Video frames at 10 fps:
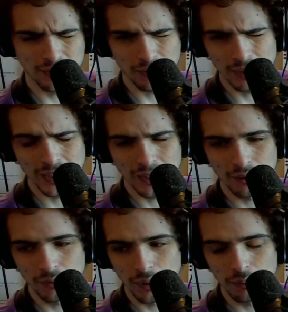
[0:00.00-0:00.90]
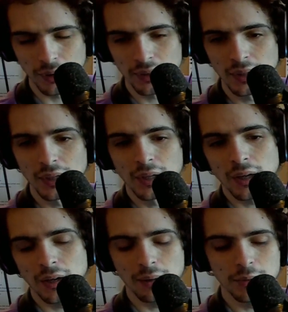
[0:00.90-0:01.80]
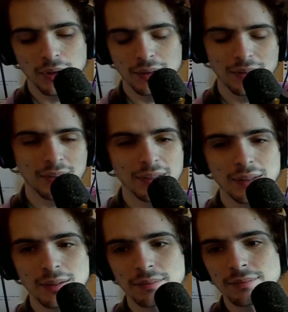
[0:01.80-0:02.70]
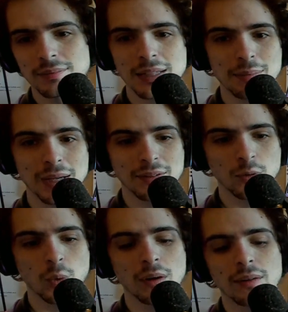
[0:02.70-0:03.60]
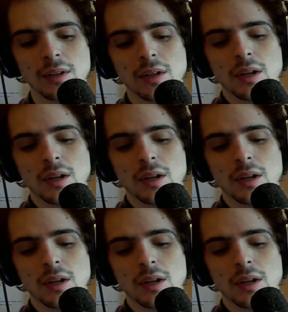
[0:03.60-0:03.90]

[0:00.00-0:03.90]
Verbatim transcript: It's a green add-on for it, but um, you can see teammates as well.